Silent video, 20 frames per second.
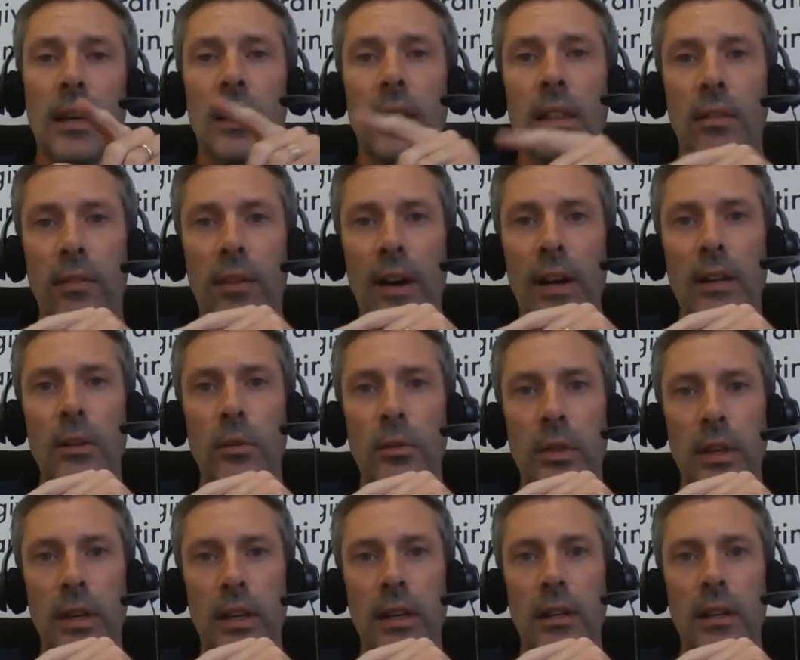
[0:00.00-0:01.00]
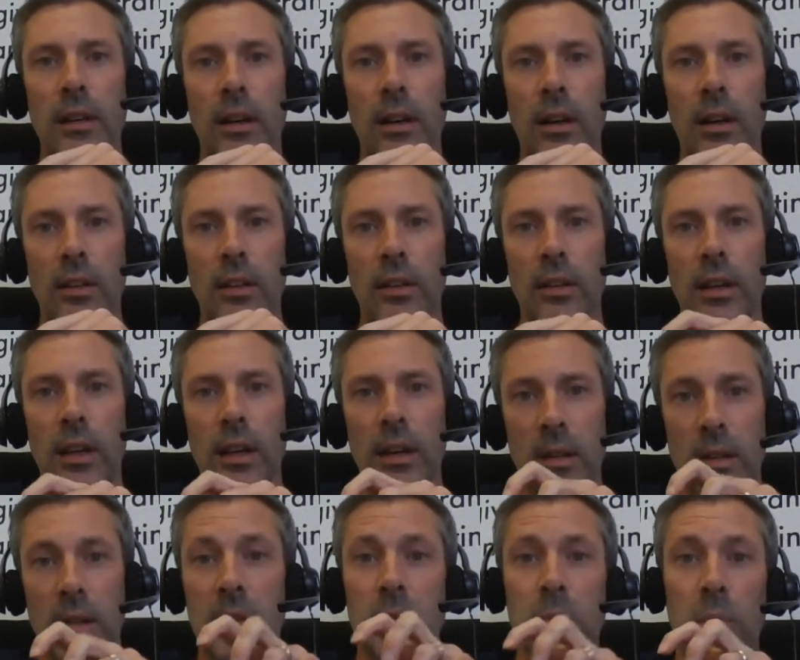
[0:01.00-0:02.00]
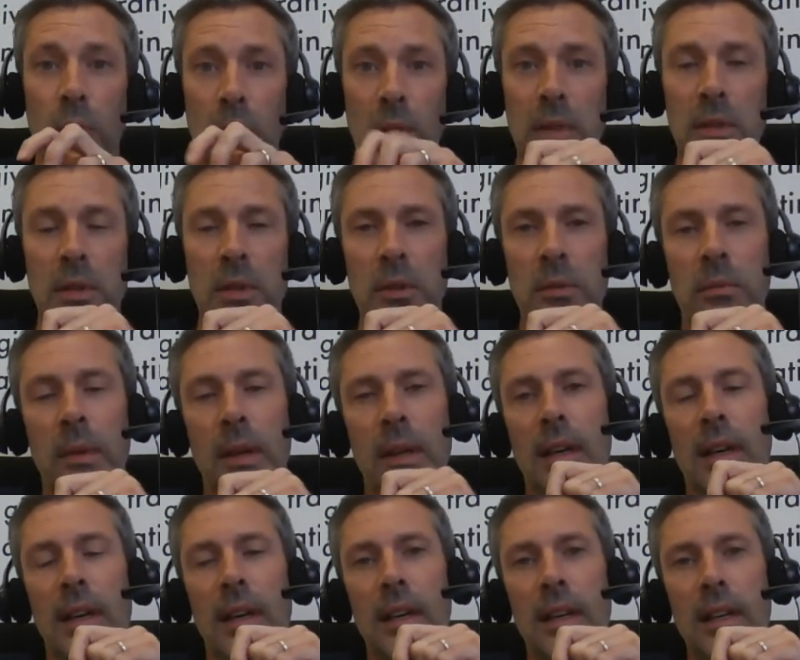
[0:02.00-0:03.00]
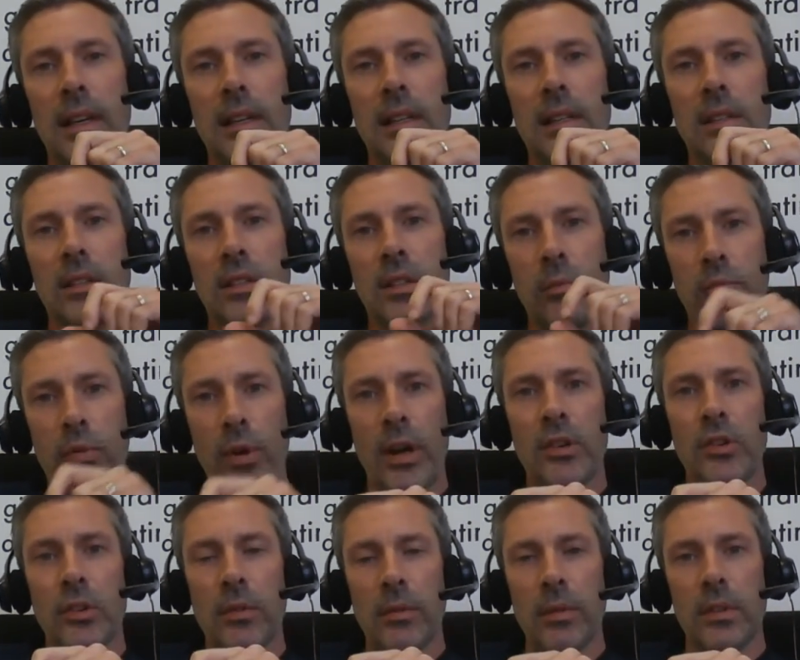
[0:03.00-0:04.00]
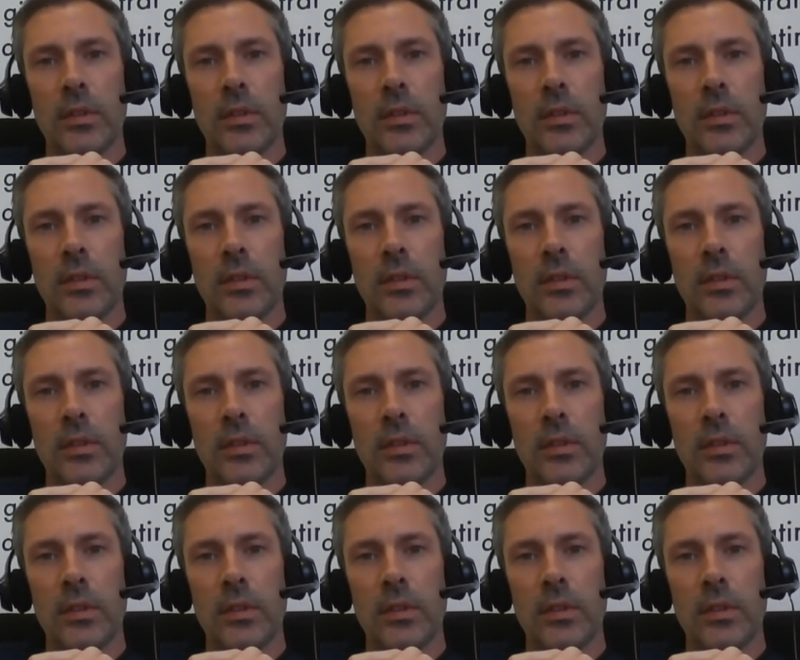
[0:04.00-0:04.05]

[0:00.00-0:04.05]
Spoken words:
And the final thing on this point 2 is suppression.